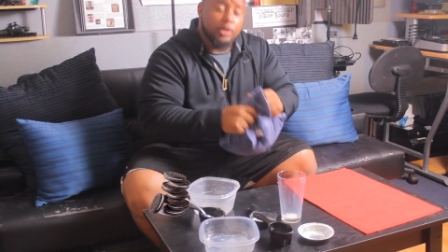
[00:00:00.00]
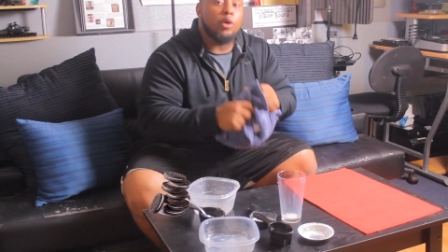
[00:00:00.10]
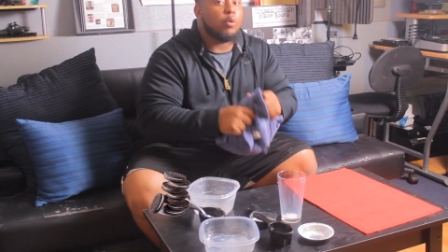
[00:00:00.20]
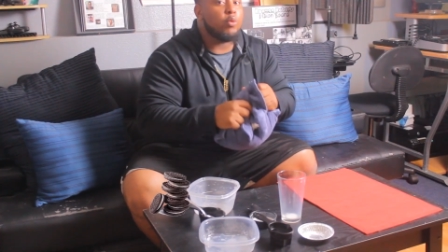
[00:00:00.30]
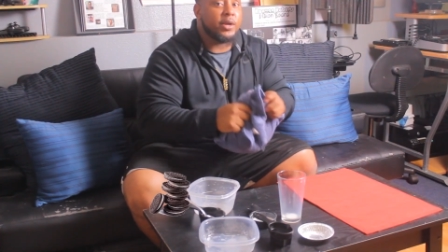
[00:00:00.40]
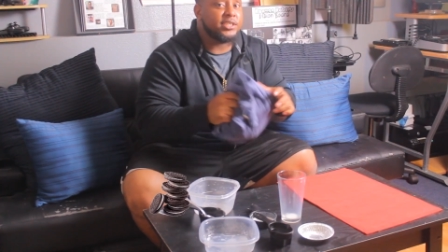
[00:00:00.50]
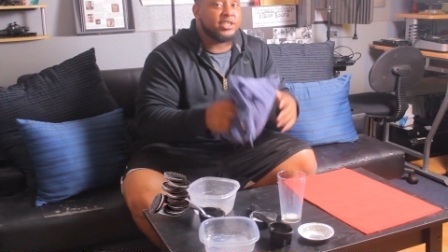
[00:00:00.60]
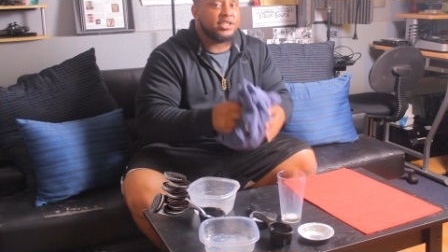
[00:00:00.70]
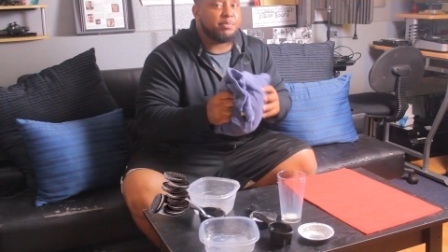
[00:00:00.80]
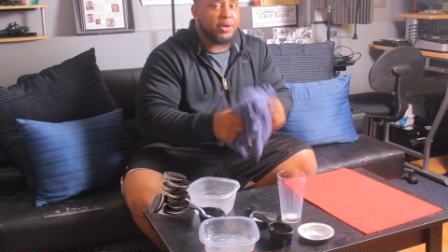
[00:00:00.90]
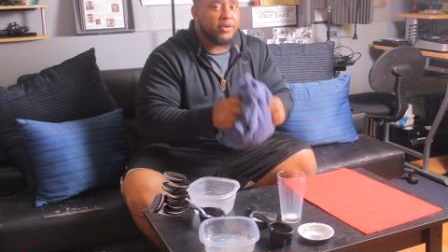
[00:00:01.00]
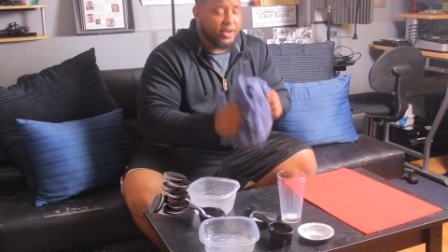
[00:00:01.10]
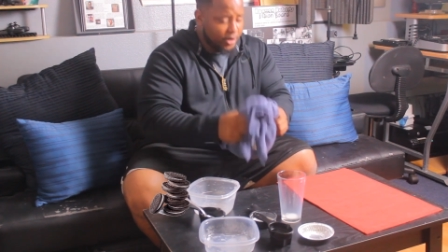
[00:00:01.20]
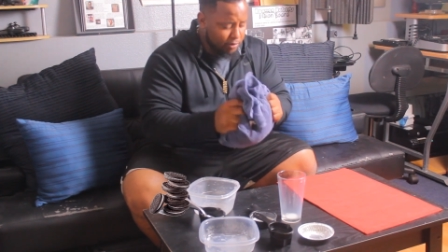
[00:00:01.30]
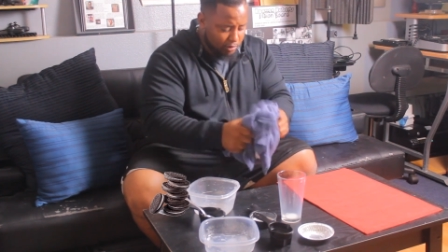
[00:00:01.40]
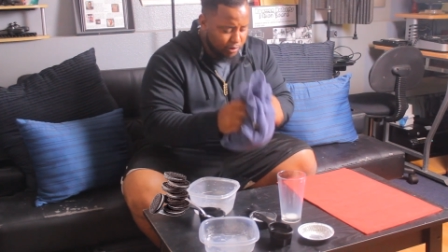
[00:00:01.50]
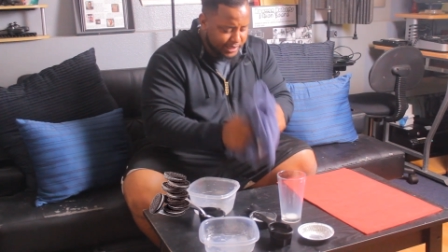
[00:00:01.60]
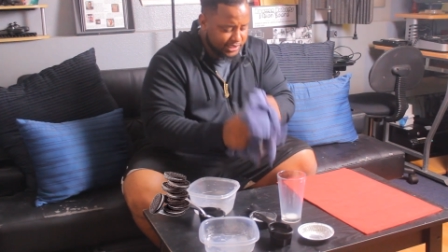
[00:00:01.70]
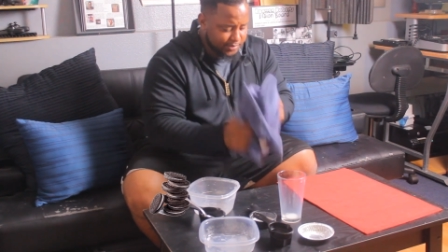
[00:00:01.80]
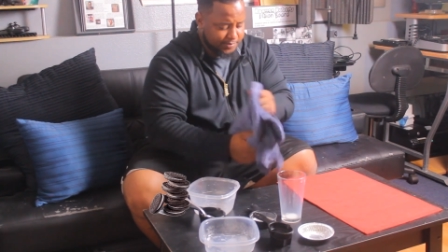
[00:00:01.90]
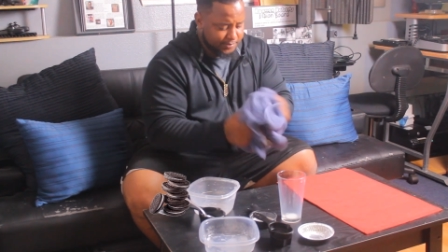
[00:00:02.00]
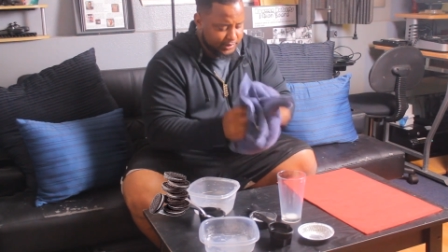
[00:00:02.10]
Don't quench the spirit. Don't quench him.